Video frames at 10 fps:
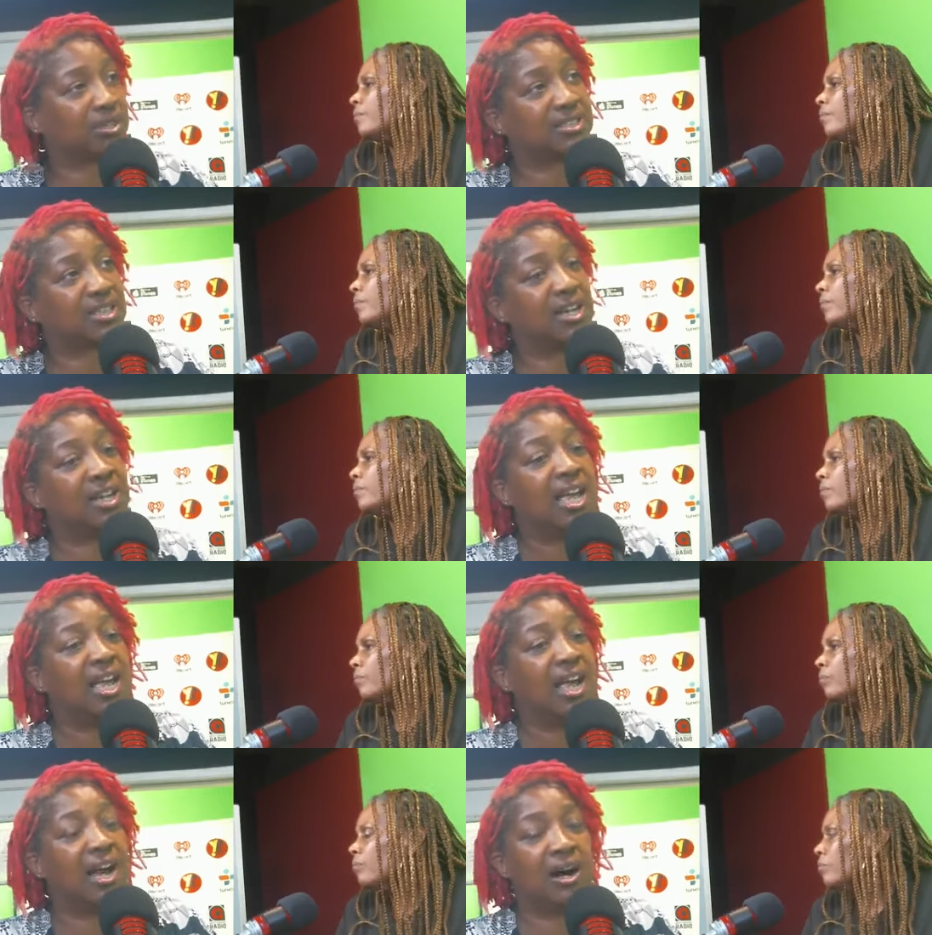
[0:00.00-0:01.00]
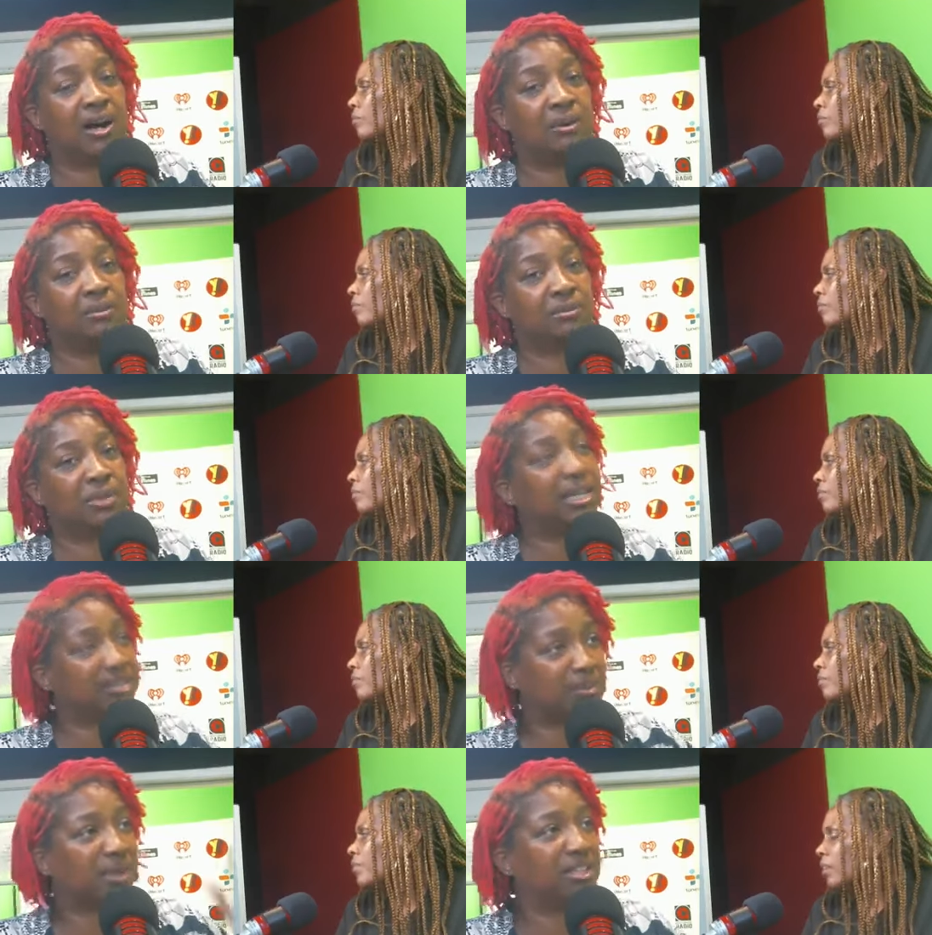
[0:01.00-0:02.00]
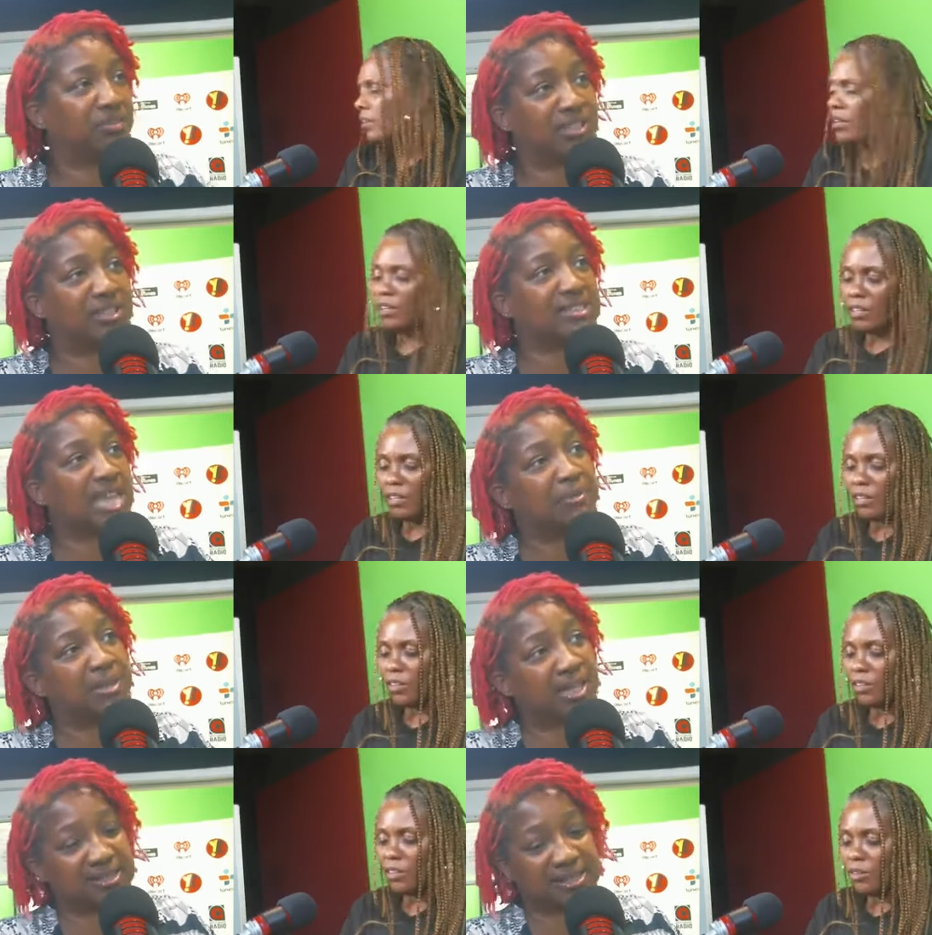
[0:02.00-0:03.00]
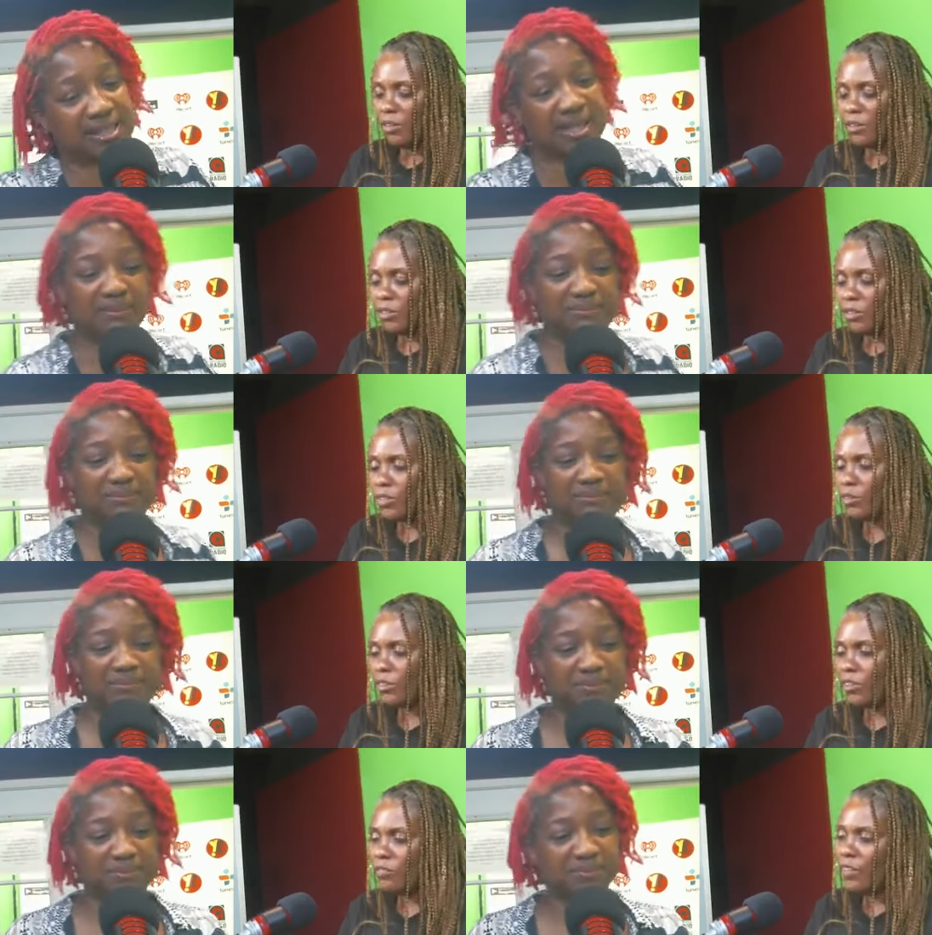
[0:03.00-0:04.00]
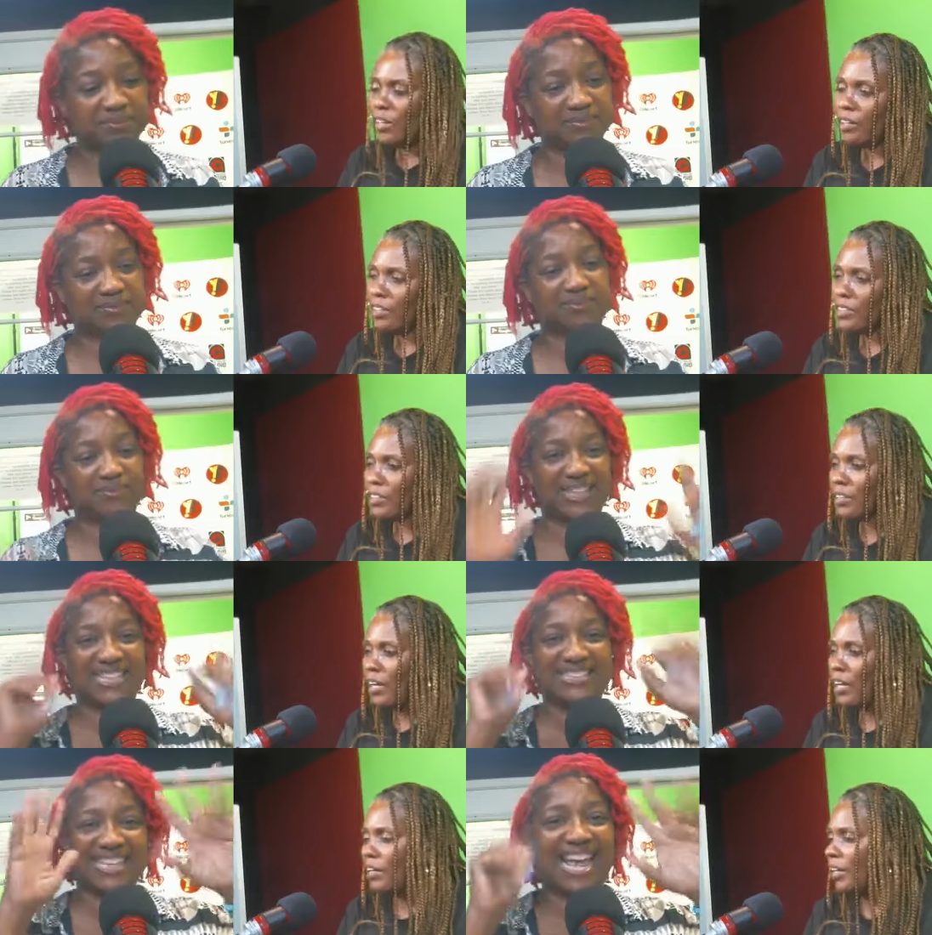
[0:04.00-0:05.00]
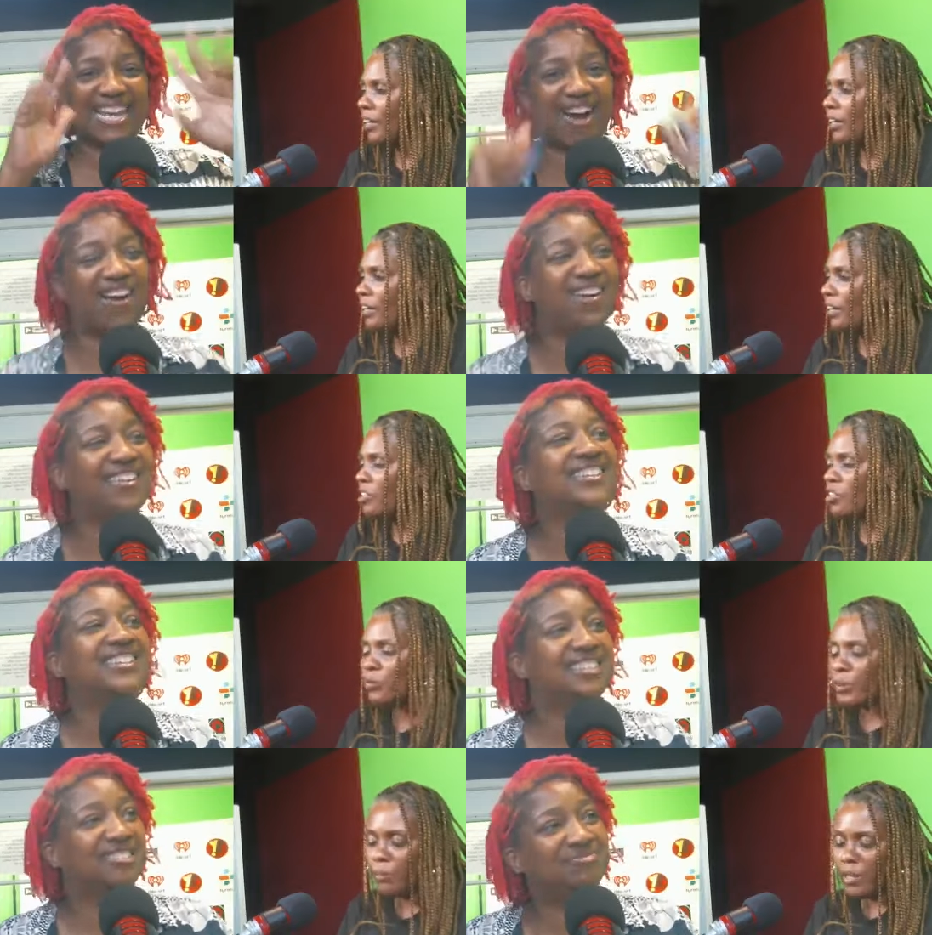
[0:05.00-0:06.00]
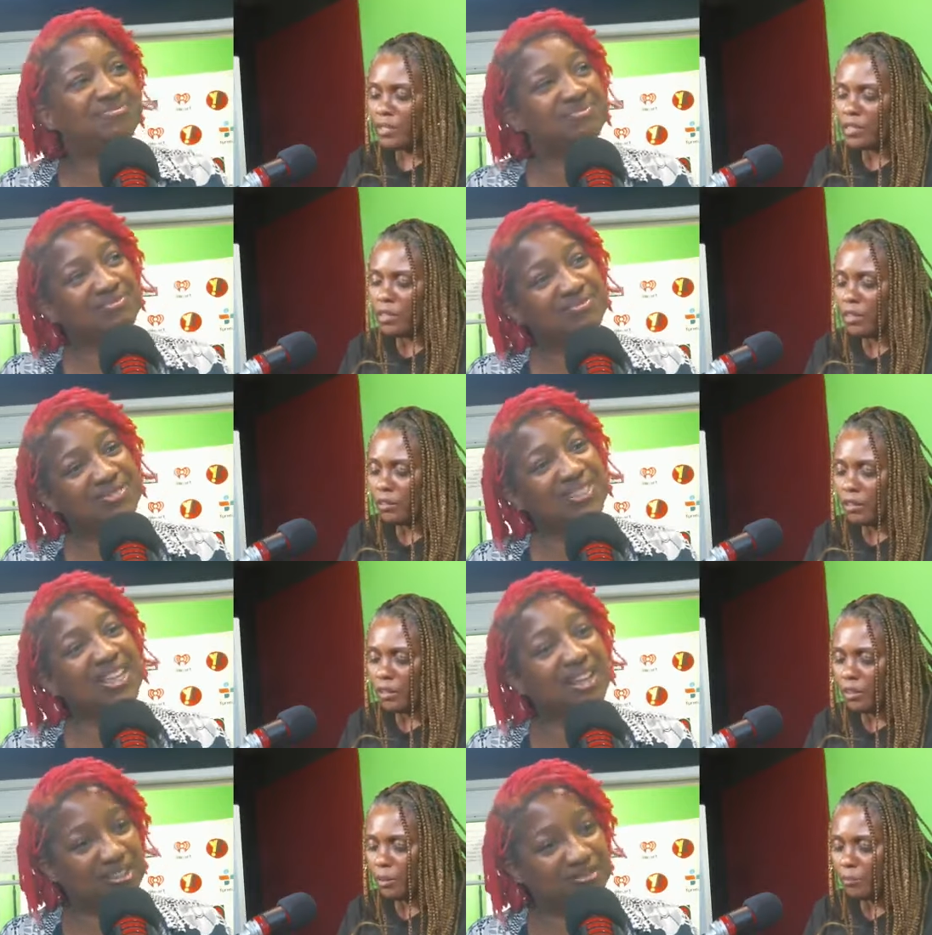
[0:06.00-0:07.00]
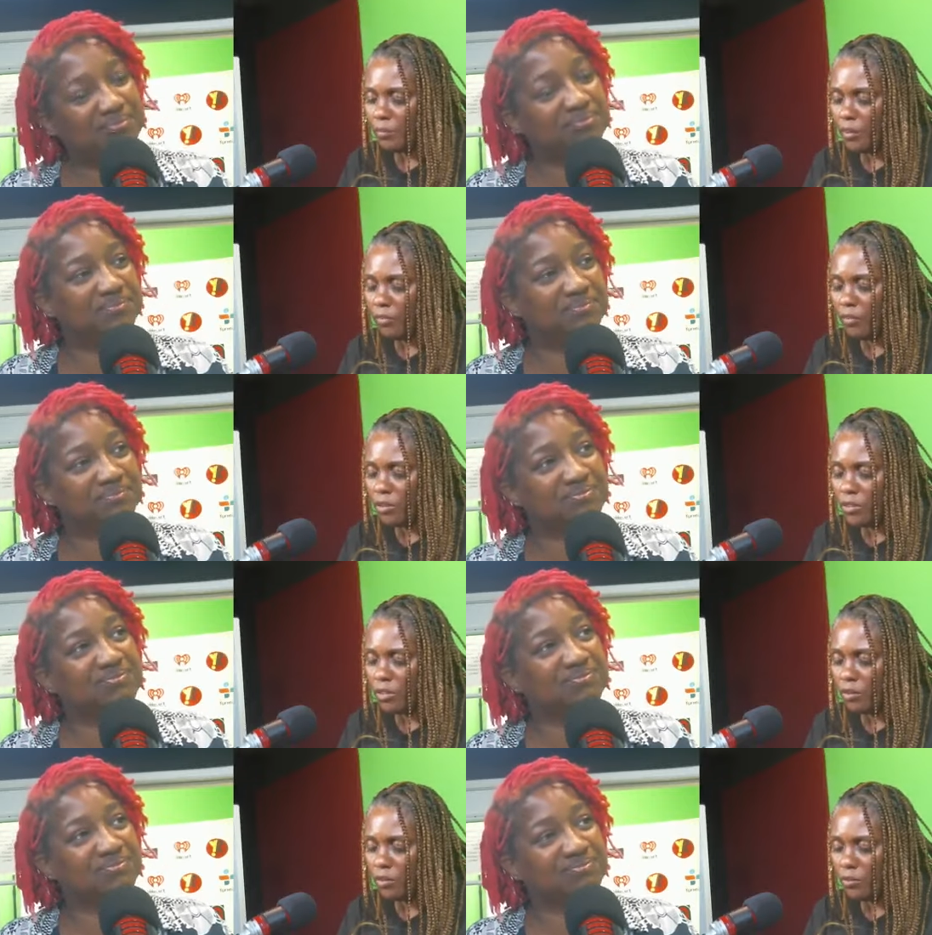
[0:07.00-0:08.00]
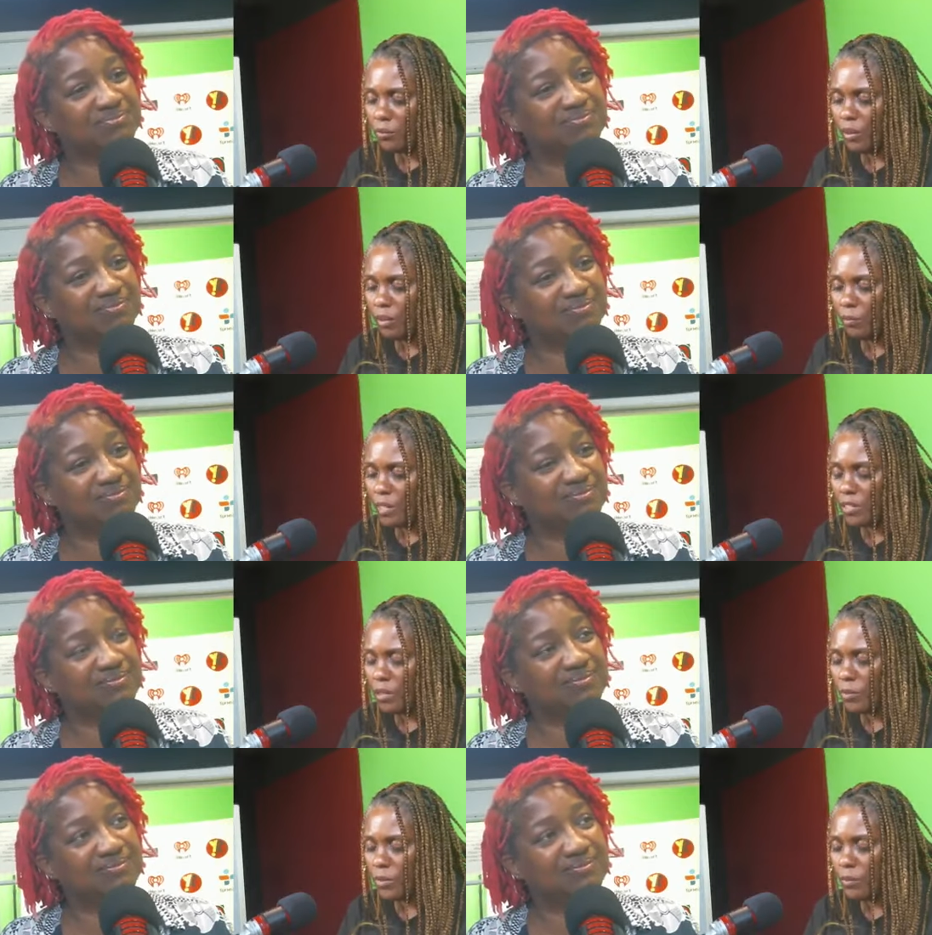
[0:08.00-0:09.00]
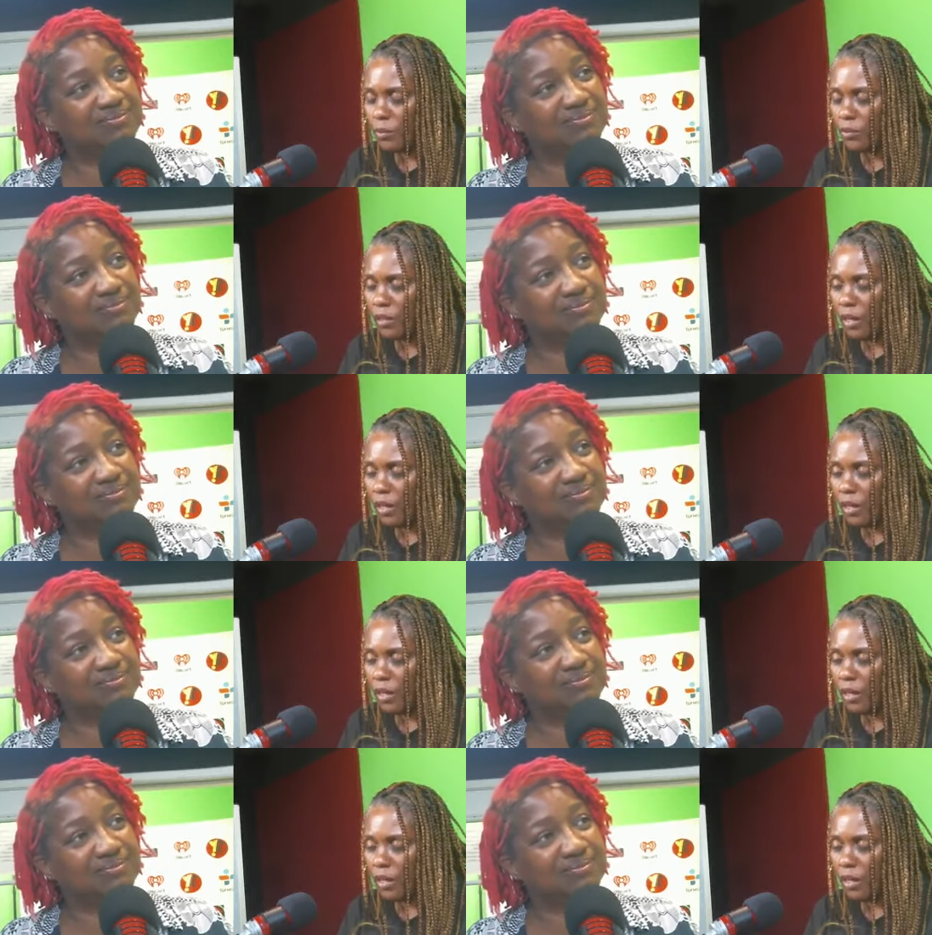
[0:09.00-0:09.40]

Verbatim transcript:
Speaker 1: son. Um, but let's talk about the event that's happening next Sunday.
Speaker 2: So, the event is kind of like hey, in connection with my son. Yeah. Yeah. Um, the first year when my son was murdered,